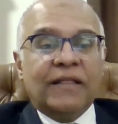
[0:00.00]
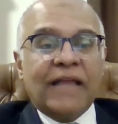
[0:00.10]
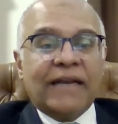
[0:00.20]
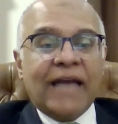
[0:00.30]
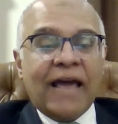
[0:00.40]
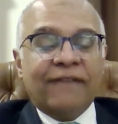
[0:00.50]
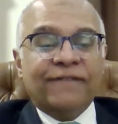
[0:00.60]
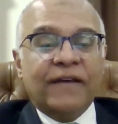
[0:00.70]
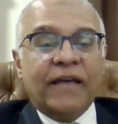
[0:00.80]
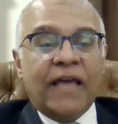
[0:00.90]
that
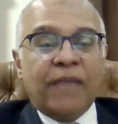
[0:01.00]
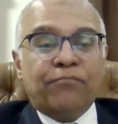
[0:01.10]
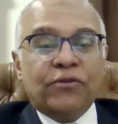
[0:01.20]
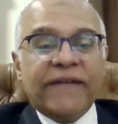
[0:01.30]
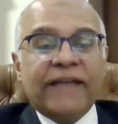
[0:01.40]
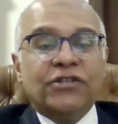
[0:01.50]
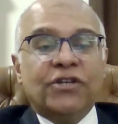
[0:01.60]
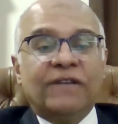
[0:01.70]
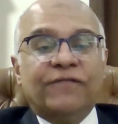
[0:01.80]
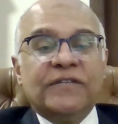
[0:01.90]
have a
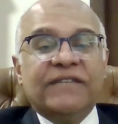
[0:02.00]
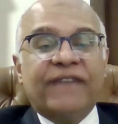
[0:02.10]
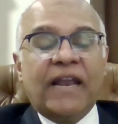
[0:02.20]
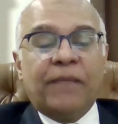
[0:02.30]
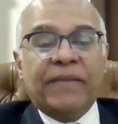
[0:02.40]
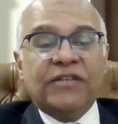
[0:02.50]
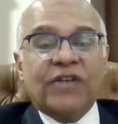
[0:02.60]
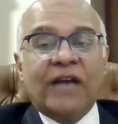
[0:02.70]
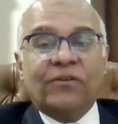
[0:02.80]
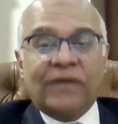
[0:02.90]
potential for developing
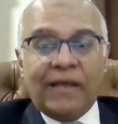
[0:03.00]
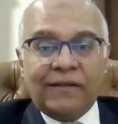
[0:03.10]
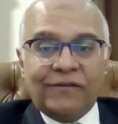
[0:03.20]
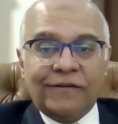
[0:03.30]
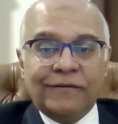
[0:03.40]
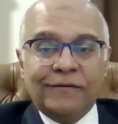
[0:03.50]
childhood cancer.